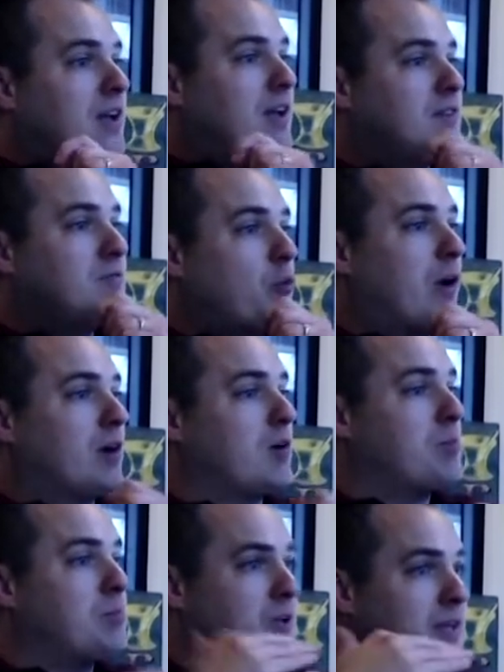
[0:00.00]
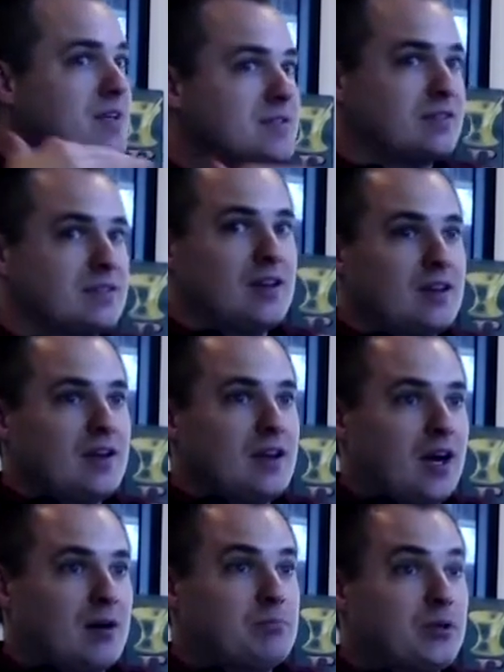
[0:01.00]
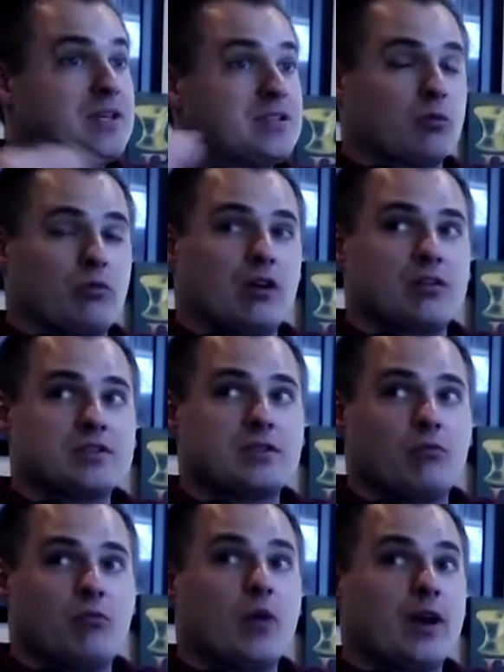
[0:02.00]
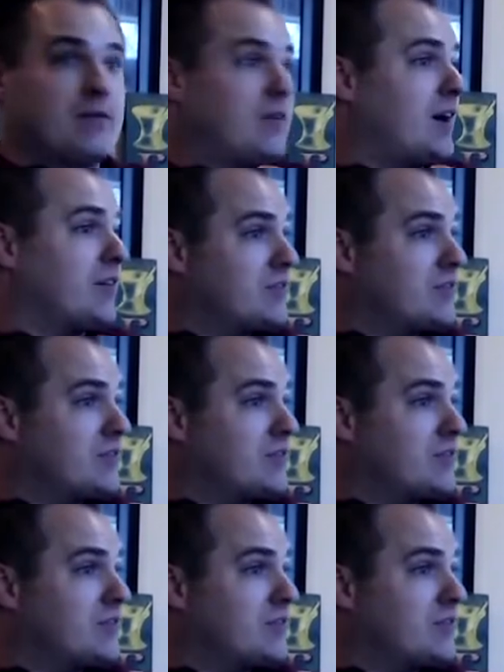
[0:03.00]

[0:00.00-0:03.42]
Where police are one of us,